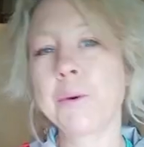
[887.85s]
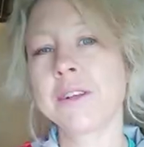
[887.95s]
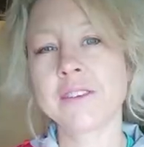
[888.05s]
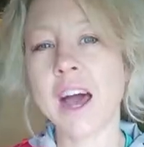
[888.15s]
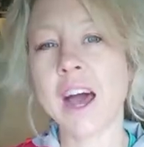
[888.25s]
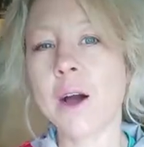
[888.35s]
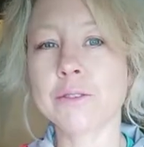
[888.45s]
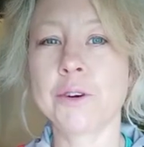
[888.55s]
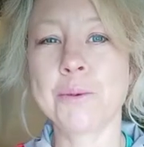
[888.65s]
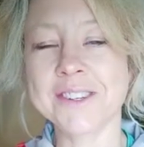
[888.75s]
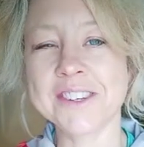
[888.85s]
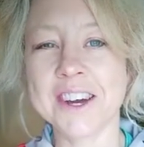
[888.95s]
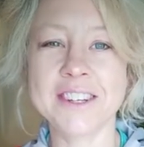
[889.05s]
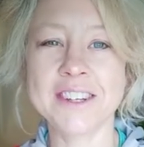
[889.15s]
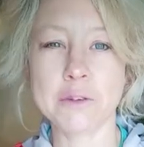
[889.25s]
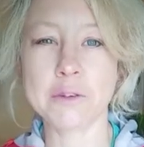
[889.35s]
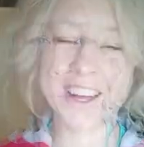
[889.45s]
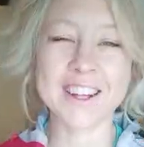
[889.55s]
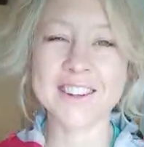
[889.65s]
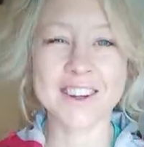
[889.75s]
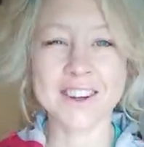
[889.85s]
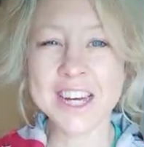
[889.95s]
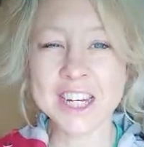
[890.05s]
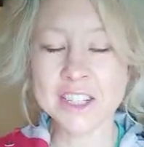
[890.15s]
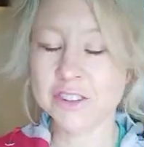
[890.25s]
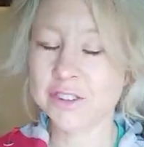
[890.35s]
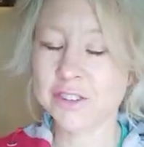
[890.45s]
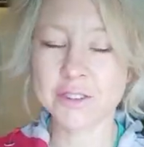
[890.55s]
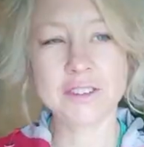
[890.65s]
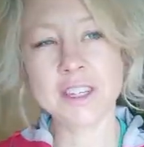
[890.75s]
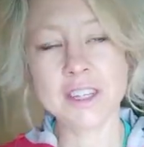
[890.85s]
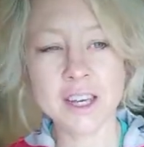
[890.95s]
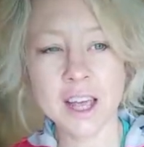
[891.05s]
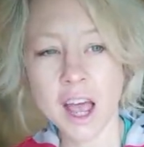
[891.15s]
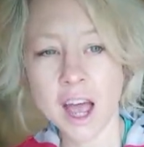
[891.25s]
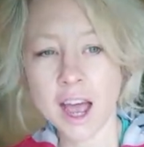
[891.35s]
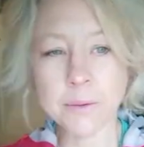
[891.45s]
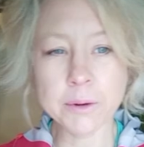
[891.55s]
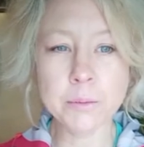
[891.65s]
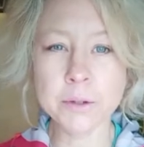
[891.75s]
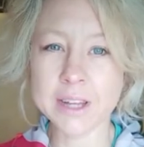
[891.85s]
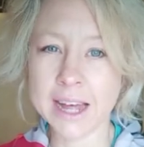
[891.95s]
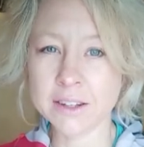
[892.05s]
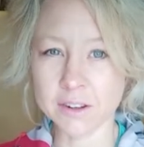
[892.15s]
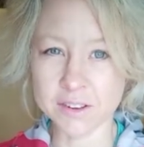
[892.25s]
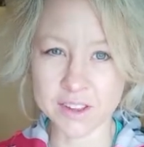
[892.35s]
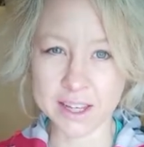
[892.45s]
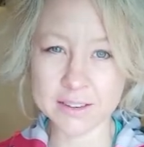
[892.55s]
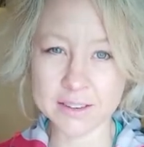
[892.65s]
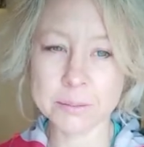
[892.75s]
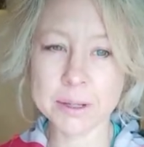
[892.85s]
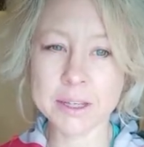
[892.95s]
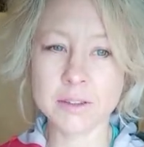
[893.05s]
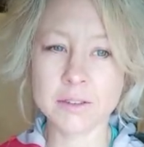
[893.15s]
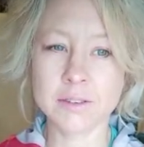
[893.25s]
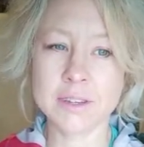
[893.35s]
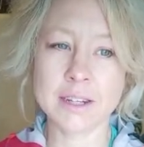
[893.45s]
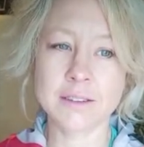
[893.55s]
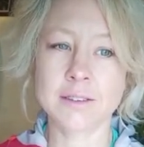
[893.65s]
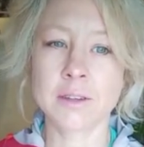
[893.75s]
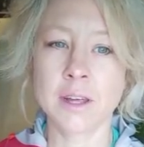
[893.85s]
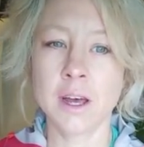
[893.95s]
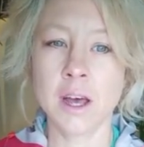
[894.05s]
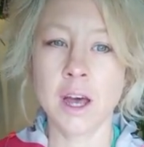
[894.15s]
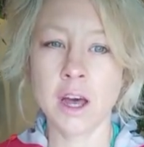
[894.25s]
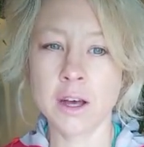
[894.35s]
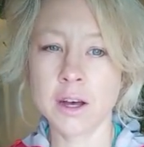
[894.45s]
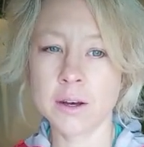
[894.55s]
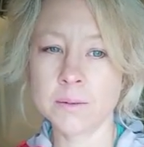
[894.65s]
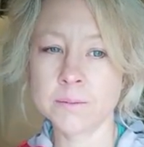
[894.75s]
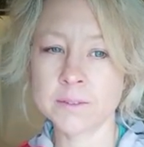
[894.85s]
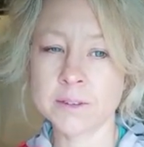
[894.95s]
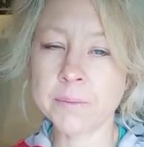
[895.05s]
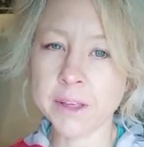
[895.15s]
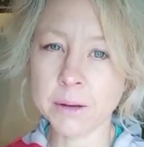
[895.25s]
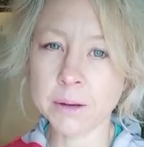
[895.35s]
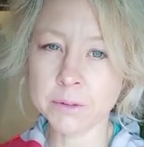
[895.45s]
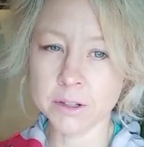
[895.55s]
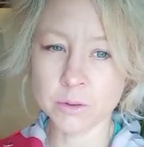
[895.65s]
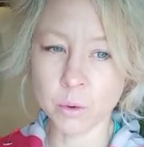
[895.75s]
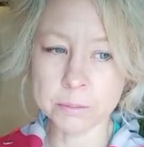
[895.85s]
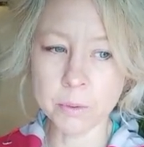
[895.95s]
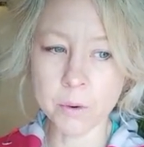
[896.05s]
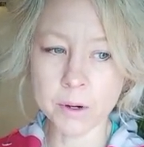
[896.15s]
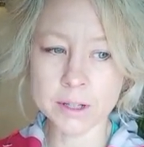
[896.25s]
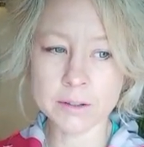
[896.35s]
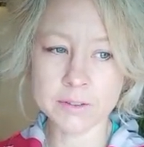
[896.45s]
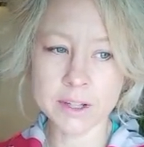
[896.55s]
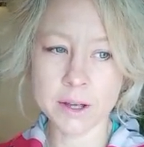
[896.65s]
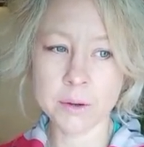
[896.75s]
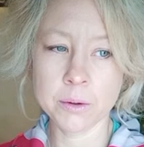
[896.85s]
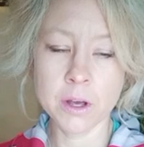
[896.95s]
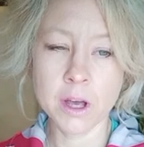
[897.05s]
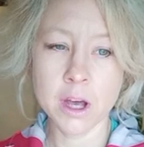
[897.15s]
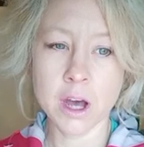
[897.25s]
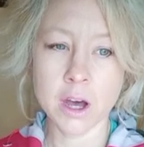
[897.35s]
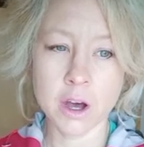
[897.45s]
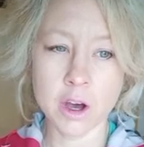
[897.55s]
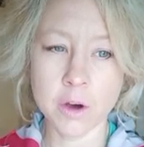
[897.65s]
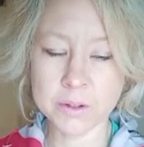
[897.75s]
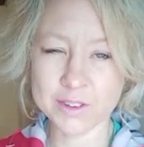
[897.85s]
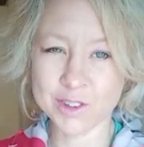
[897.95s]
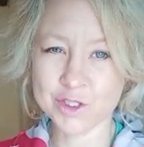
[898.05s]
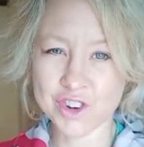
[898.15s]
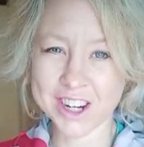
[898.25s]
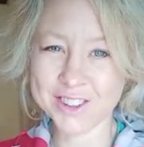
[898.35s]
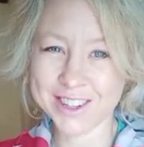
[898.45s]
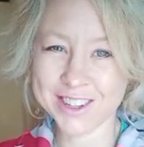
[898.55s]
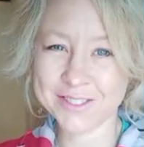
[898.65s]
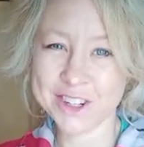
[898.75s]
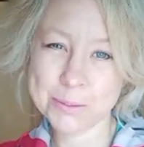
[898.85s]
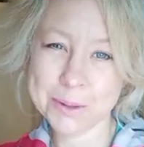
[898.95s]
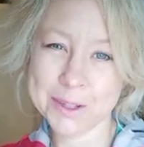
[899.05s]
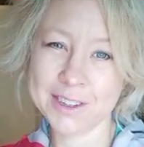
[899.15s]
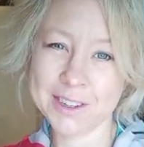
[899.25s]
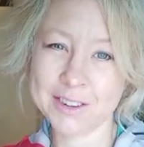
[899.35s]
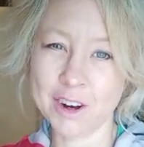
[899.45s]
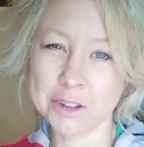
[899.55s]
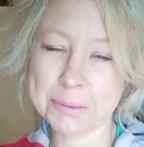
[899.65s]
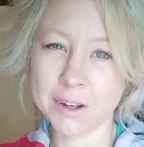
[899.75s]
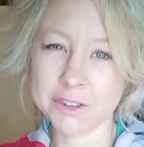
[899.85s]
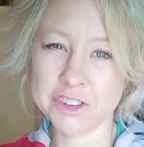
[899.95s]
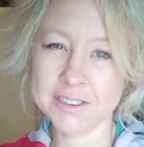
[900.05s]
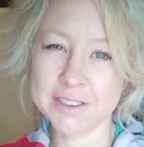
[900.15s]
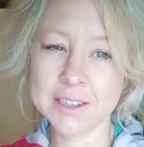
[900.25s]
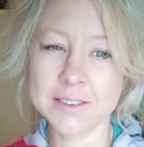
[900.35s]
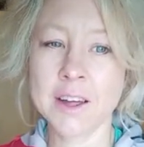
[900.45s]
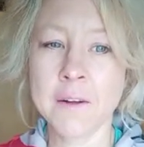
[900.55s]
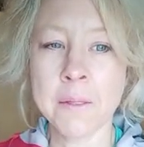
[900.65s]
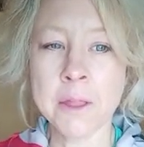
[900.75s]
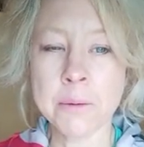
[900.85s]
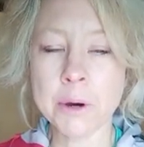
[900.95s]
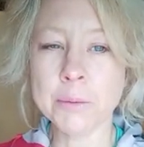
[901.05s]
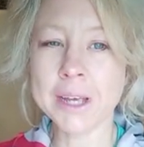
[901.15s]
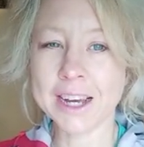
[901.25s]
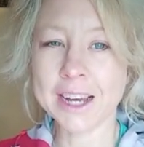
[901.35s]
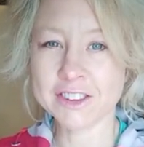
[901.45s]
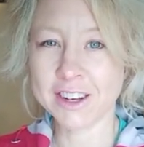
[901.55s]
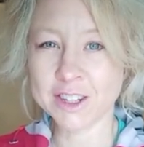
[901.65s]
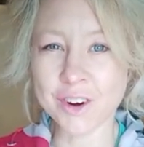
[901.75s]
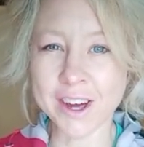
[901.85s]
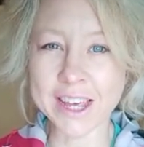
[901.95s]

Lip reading: We went out for one night and just to see how we would handle things, because that's Something I'm going to talk more in the video with the Striders adventure, because it's a lot about logistics, but we actually